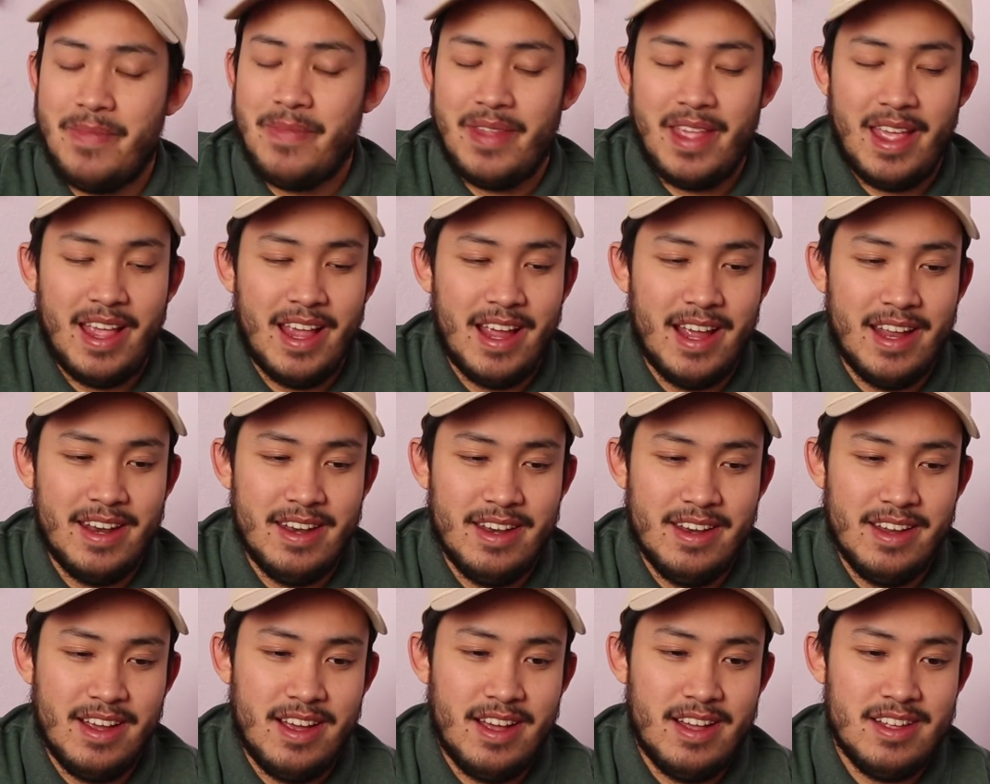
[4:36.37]

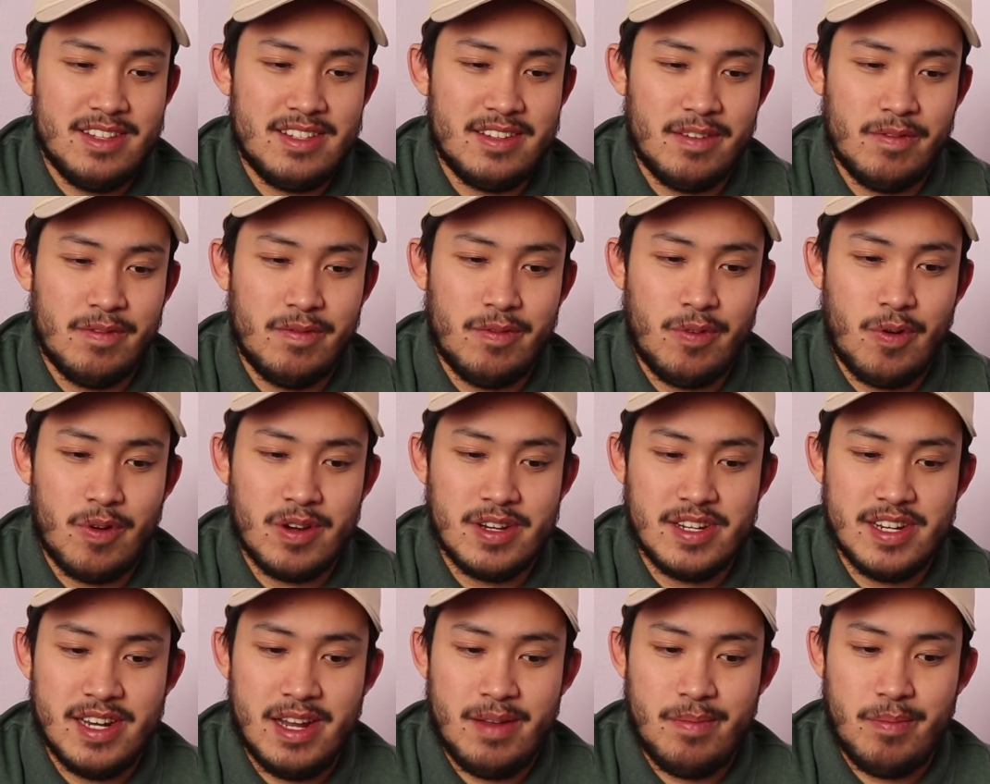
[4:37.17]
And it's
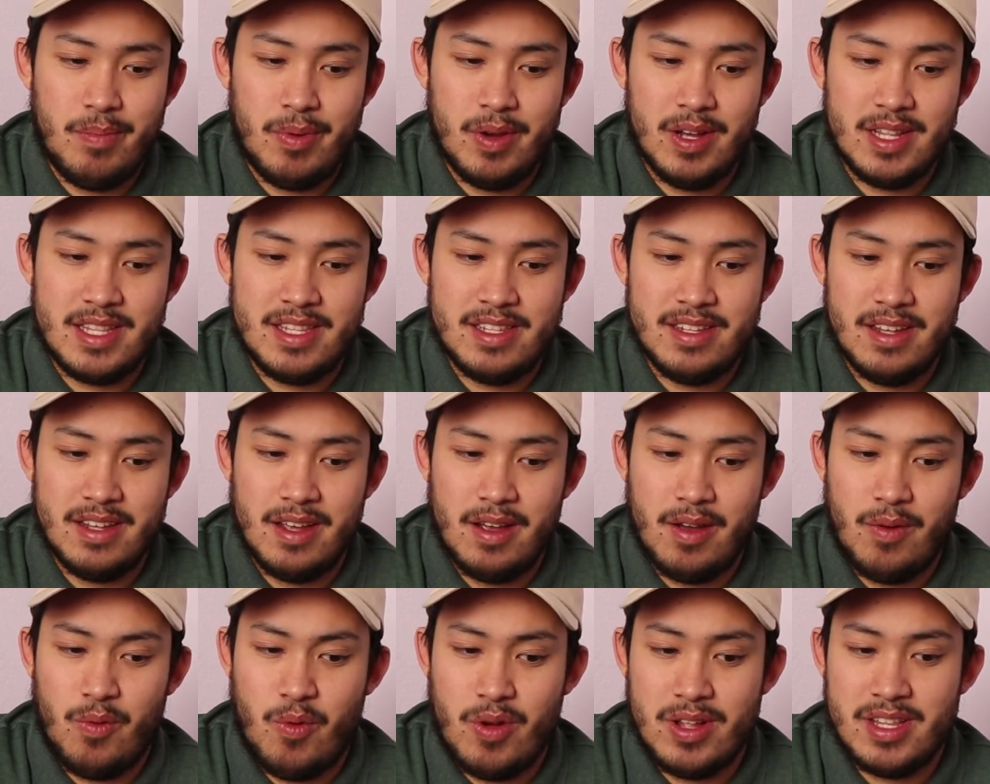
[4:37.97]
unfortunate, but
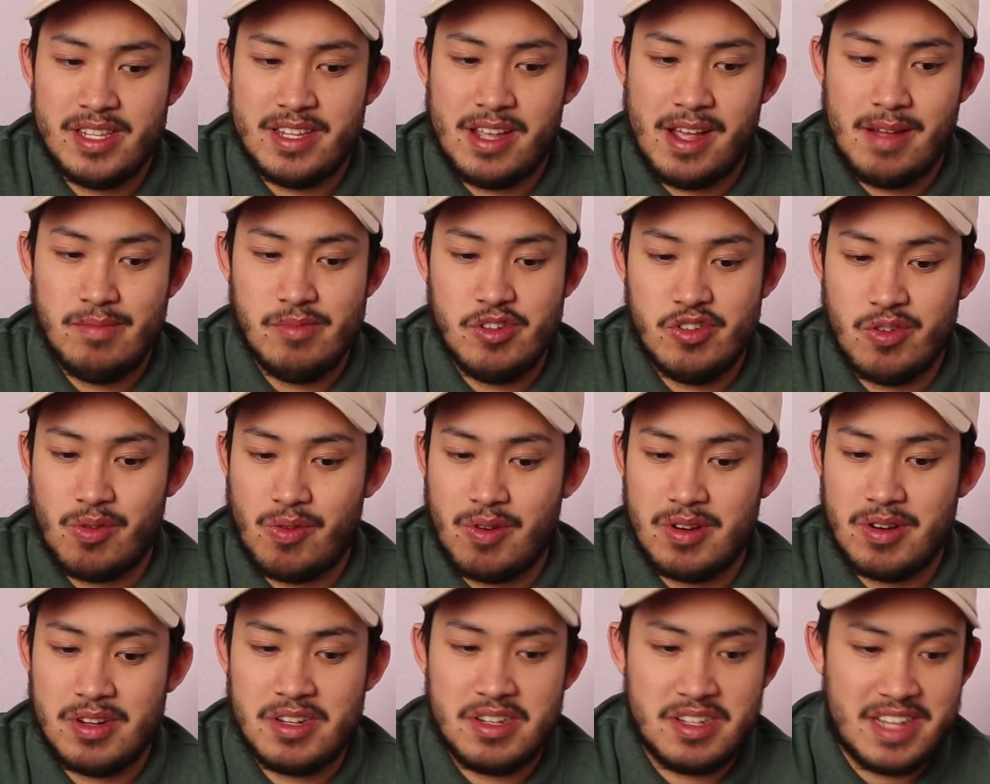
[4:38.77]
one time
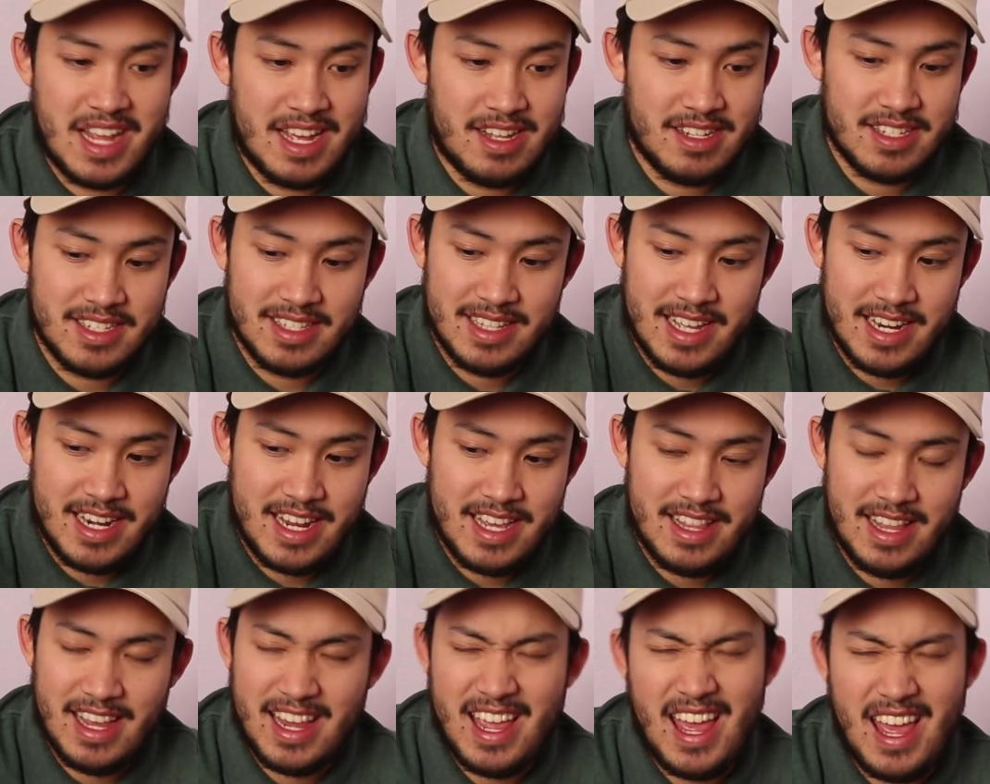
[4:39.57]
George tells
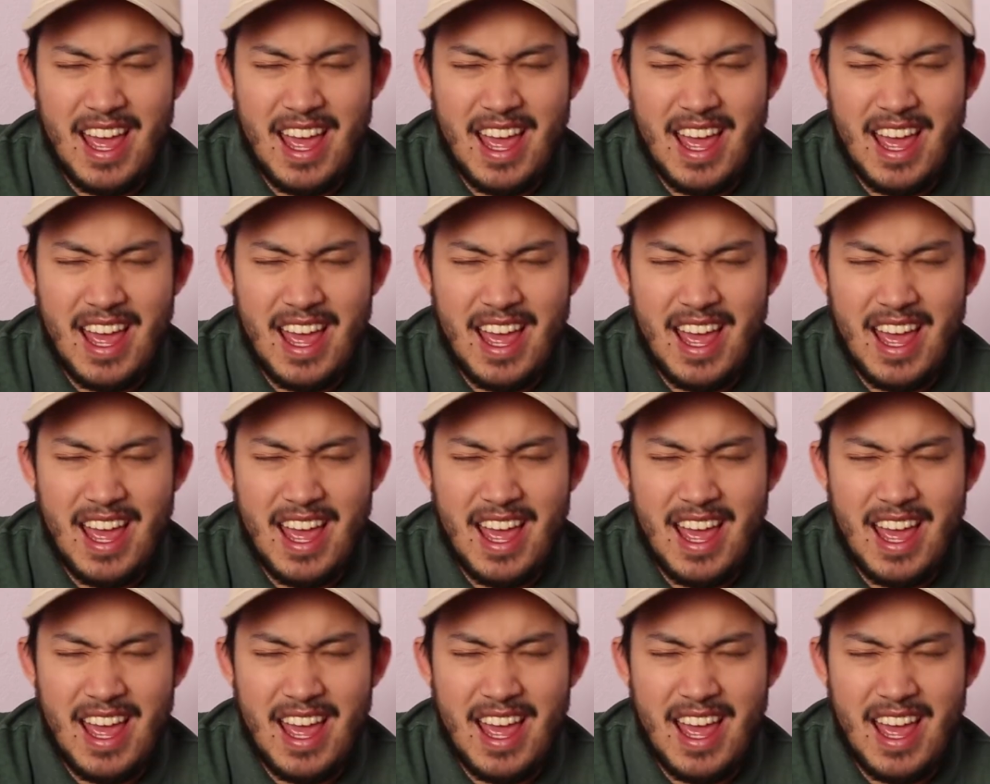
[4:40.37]
Lenny, like,